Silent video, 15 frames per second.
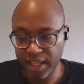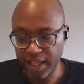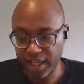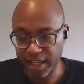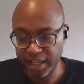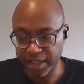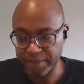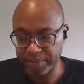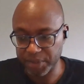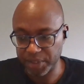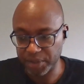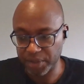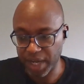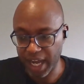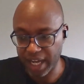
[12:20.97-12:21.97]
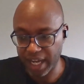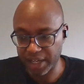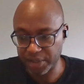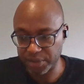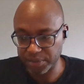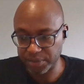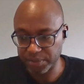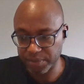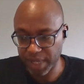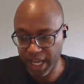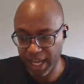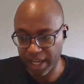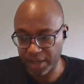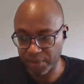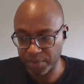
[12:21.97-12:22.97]

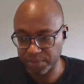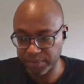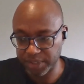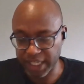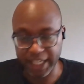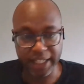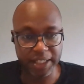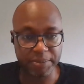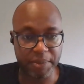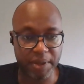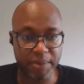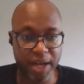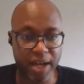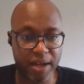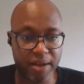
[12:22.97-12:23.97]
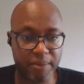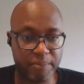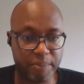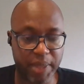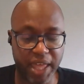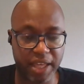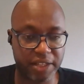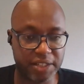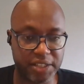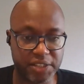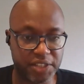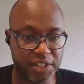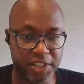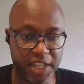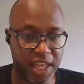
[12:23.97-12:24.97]
How tightly pegged is
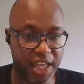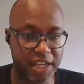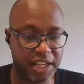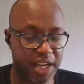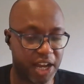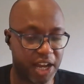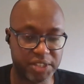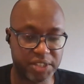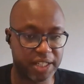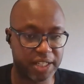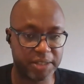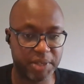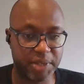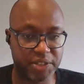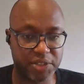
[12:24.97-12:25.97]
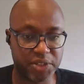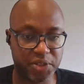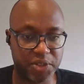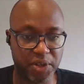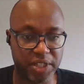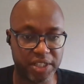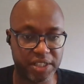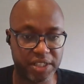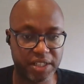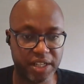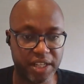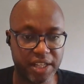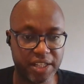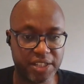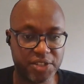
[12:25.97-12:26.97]
the yen and how tightly pegged is the dollar
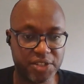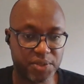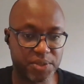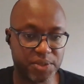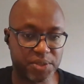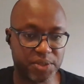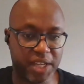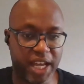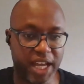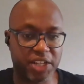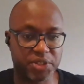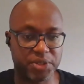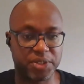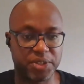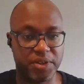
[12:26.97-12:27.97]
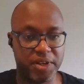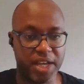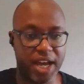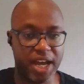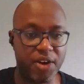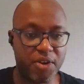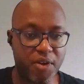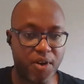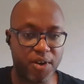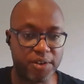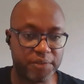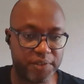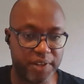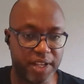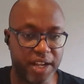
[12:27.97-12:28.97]
to the actual dollar? How
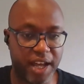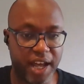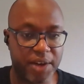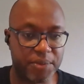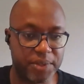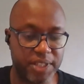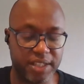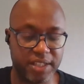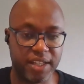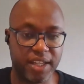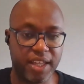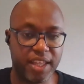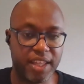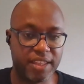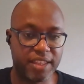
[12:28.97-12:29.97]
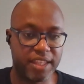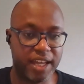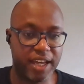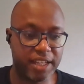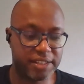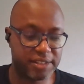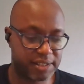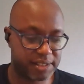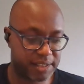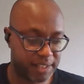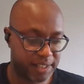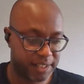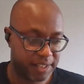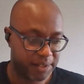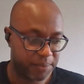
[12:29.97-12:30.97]
confident are we that
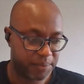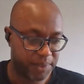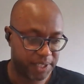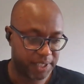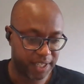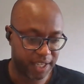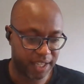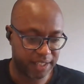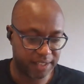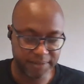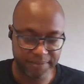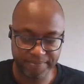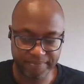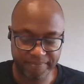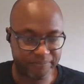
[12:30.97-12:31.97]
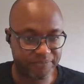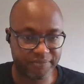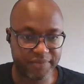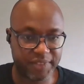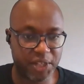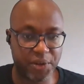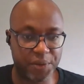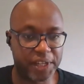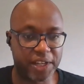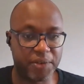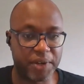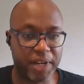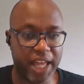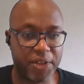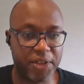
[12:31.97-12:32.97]
we can
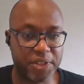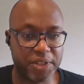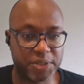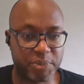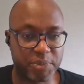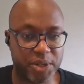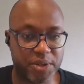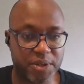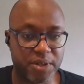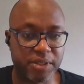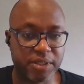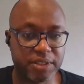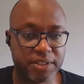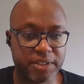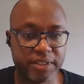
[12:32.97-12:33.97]
rely on this protocol?